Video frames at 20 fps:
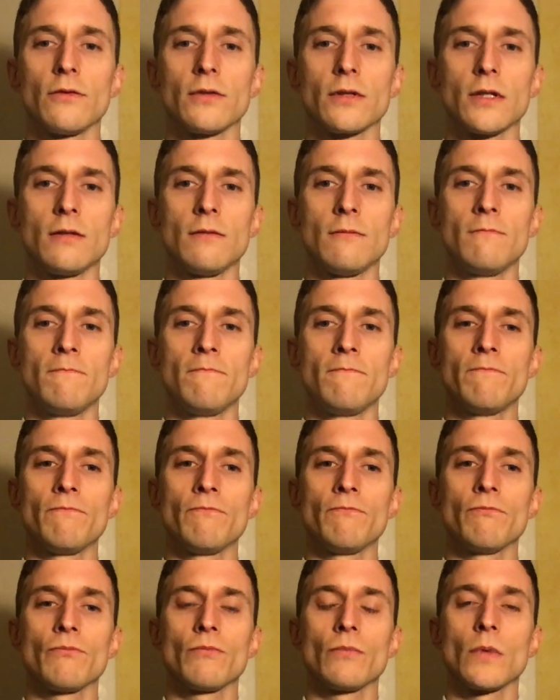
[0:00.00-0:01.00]
in,
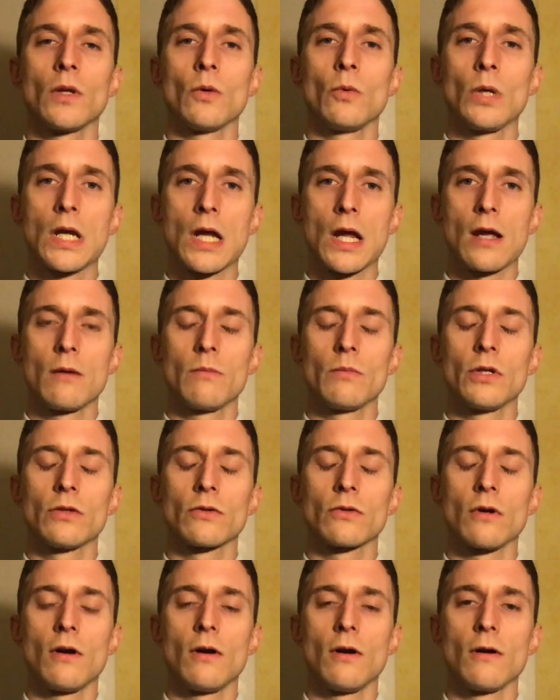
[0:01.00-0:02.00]
we can be
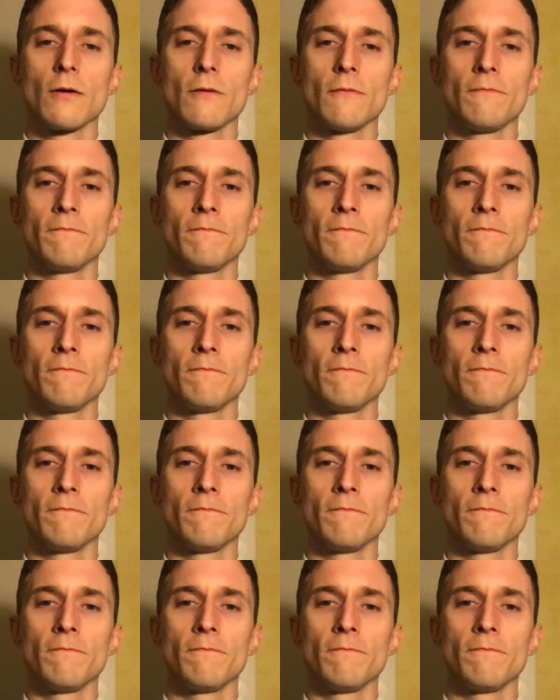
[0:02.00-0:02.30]
strong.